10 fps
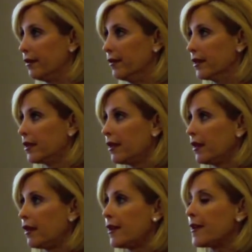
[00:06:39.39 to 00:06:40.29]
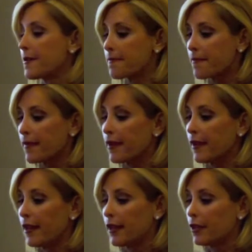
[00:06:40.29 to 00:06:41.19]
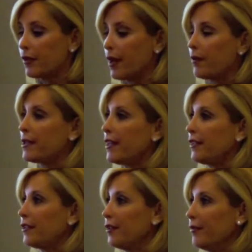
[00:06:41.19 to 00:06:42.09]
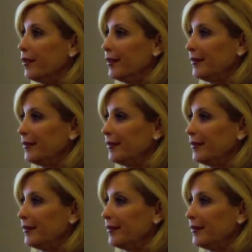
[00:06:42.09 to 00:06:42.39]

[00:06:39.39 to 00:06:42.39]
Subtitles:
Louis. So that was in October,